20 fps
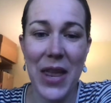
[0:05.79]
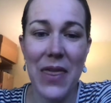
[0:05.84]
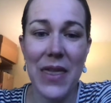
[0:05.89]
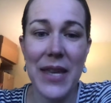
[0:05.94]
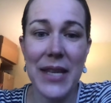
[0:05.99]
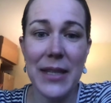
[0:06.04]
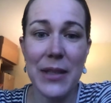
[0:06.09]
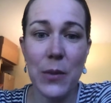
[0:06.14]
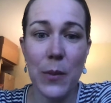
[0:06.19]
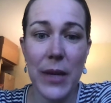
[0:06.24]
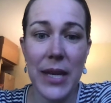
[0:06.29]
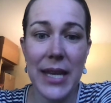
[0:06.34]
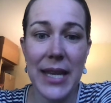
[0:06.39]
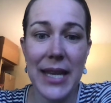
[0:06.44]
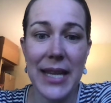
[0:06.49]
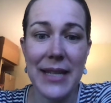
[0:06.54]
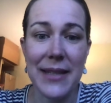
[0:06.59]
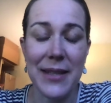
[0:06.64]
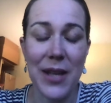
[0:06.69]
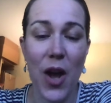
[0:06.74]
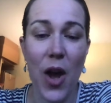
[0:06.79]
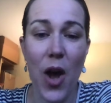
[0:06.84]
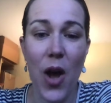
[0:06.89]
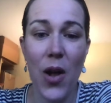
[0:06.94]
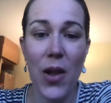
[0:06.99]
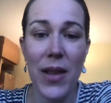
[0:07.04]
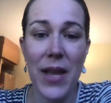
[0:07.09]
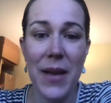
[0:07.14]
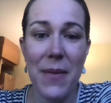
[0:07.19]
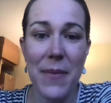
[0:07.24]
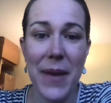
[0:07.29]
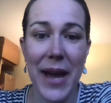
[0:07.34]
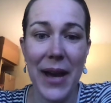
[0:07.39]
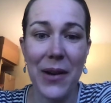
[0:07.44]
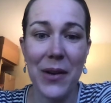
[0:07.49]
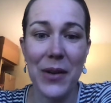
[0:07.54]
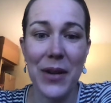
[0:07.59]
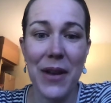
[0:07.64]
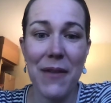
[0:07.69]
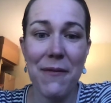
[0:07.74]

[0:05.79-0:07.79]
This week is all about